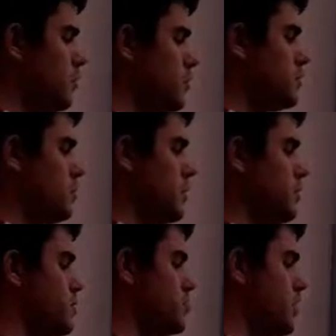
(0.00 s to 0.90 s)
multiply
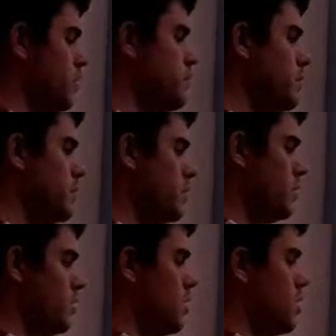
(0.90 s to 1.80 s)
the sum
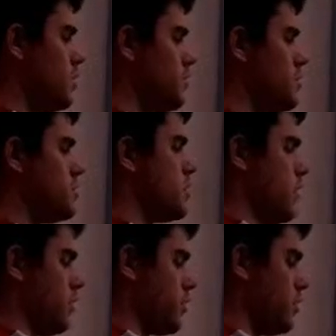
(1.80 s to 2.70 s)
of the
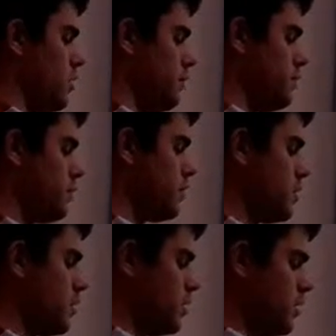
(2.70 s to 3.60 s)
jth column,
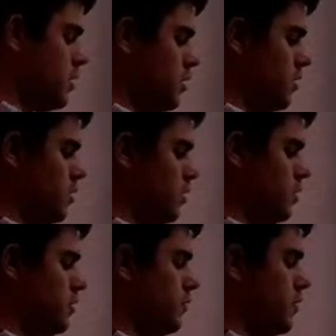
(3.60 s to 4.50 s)

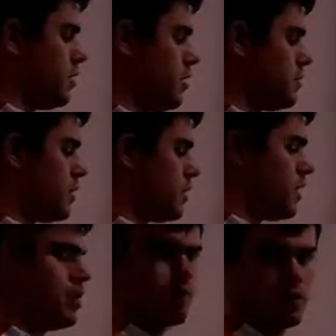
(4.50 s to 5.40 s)
all divided
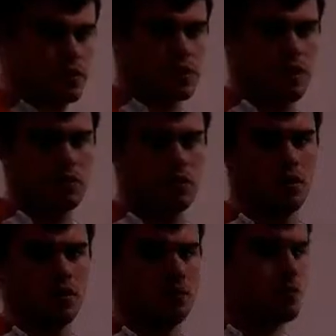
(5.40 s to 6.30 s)
by the total
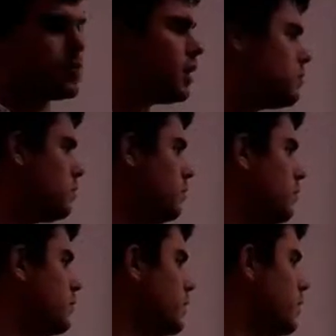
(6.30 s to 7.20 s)
number of
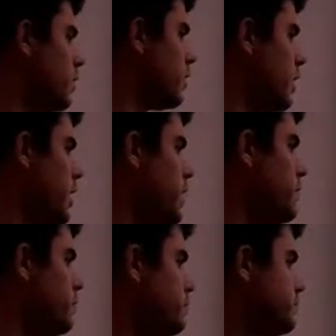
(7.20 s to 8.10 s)
people
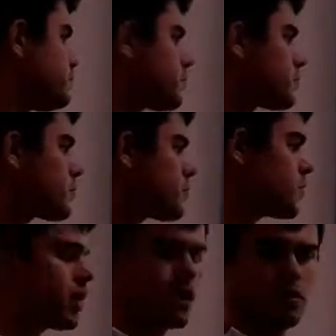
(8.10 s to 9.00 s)
in
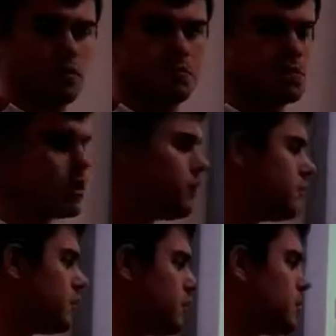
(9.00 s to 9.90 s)
our
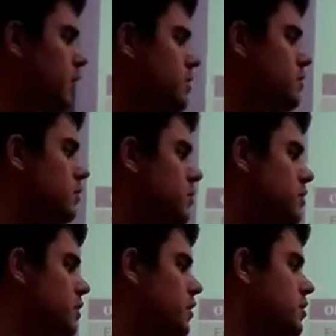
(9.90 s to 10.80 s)
observed data,
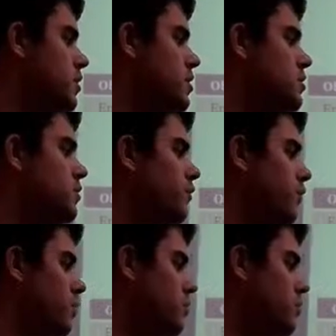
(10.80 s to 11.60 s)
which in this case is